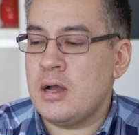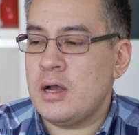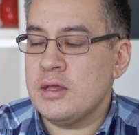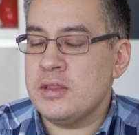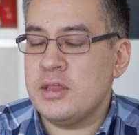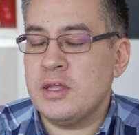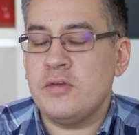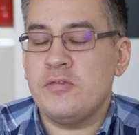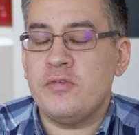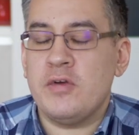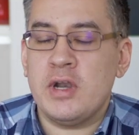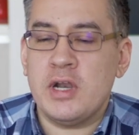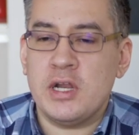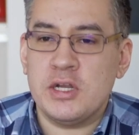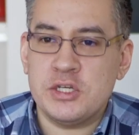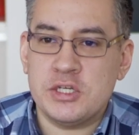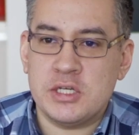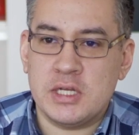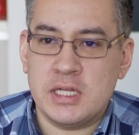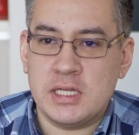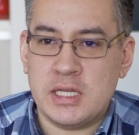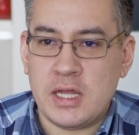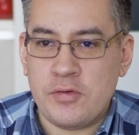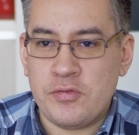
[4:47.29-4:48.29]
I think
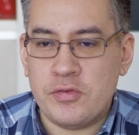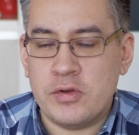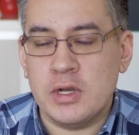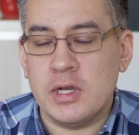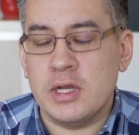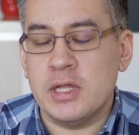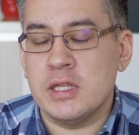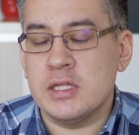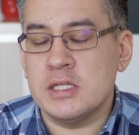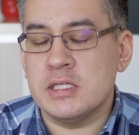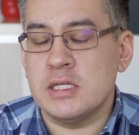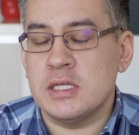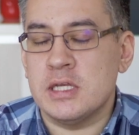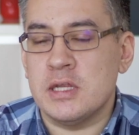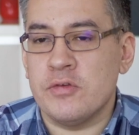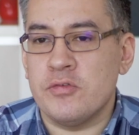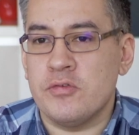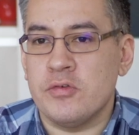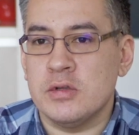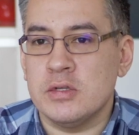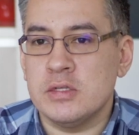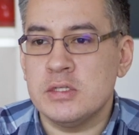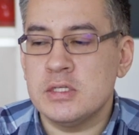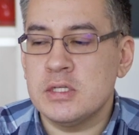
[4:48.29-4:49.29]
financially, definitely there's a
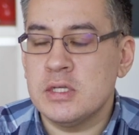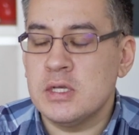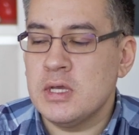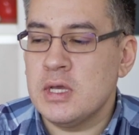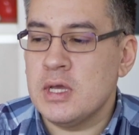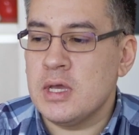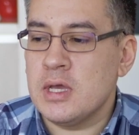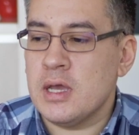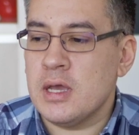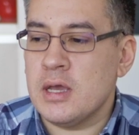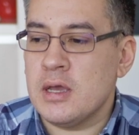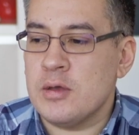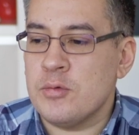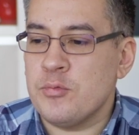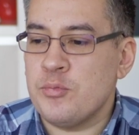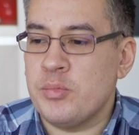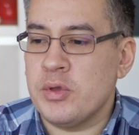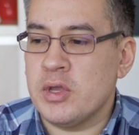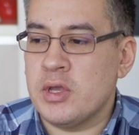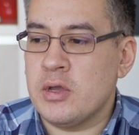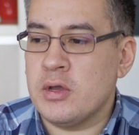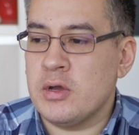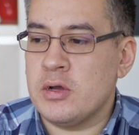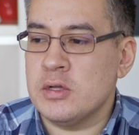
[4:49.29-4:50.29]
difference
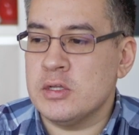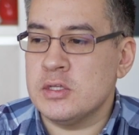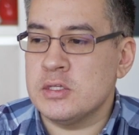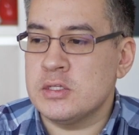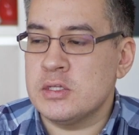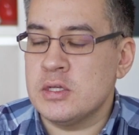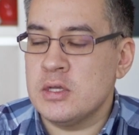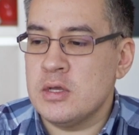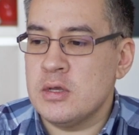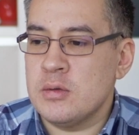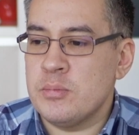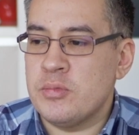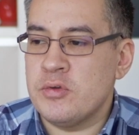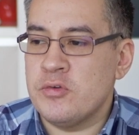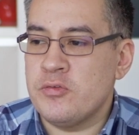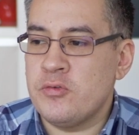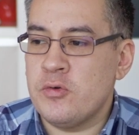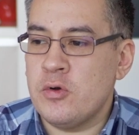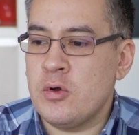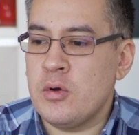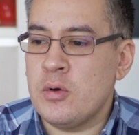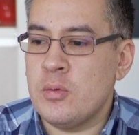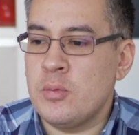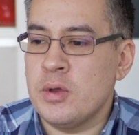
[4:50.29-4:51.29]
because
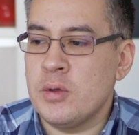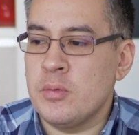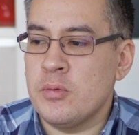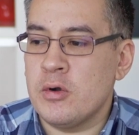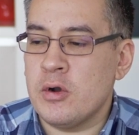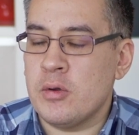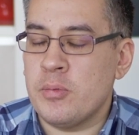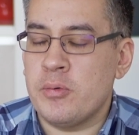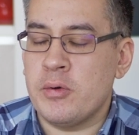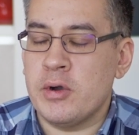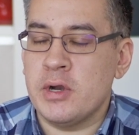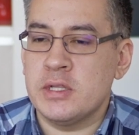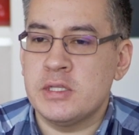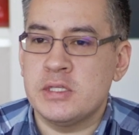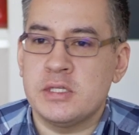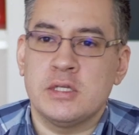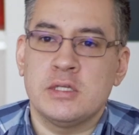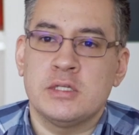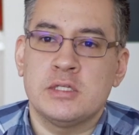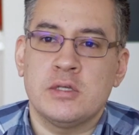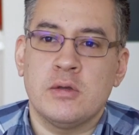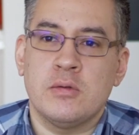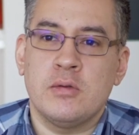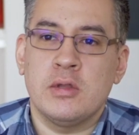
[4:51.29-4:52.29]
before we were
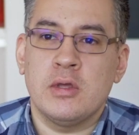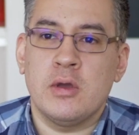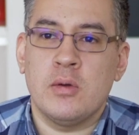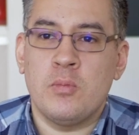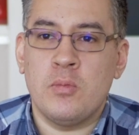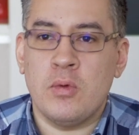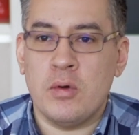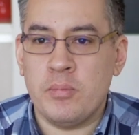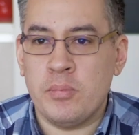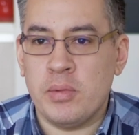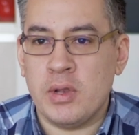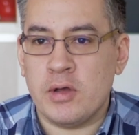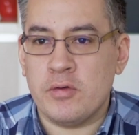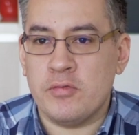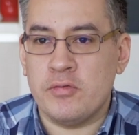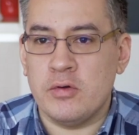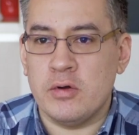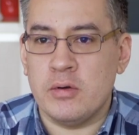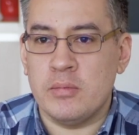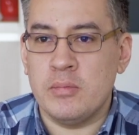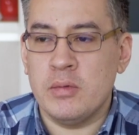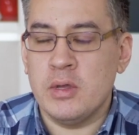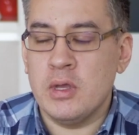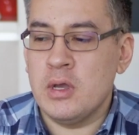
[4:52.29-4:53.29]
operating solely on one
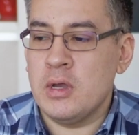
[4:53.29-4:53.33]
platform.